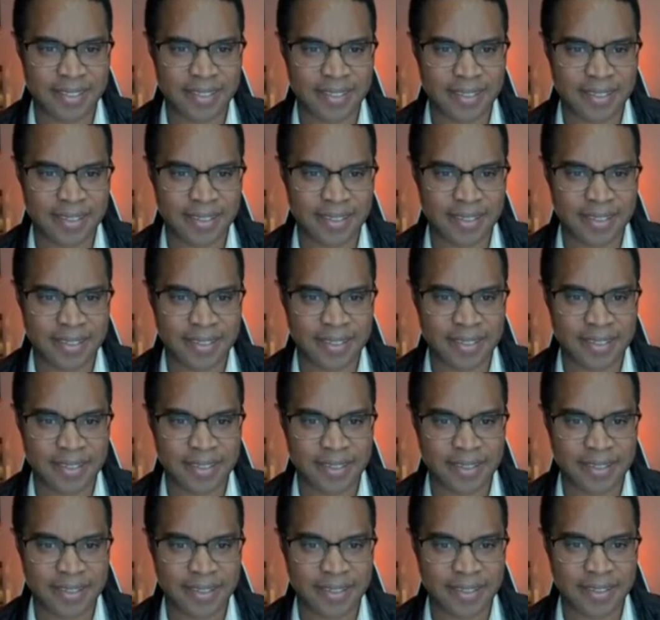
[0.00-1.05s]

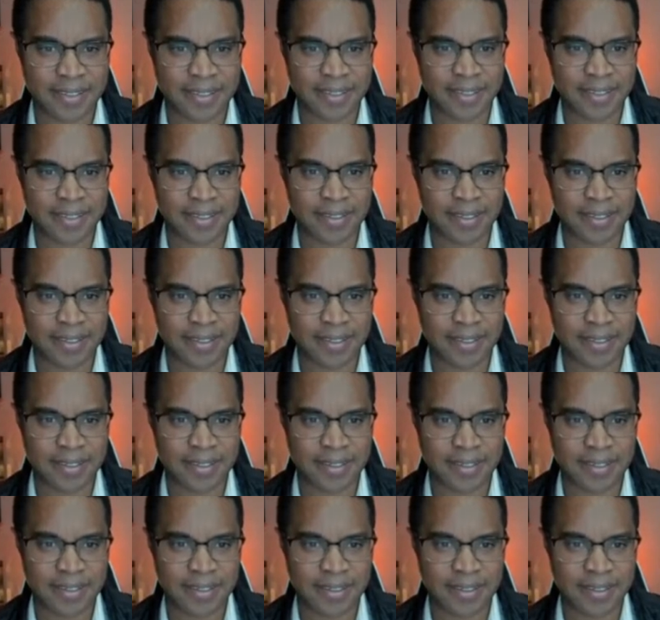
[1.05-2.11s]

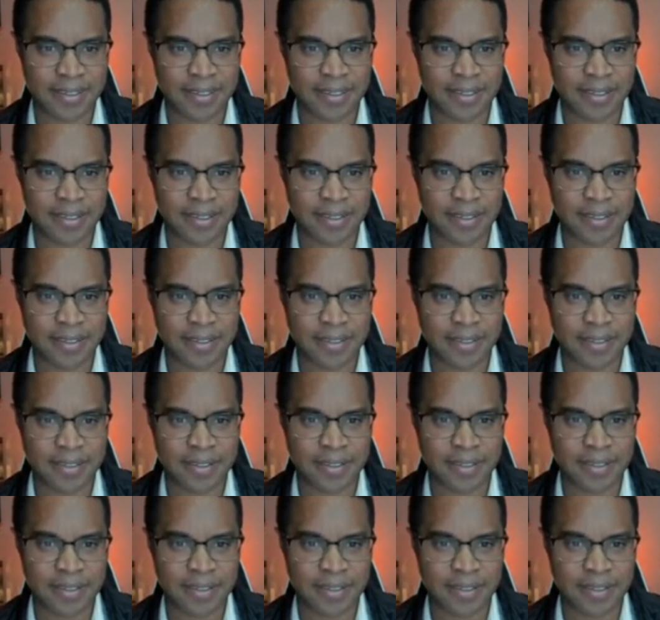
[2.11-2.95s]
The person shown says nothing.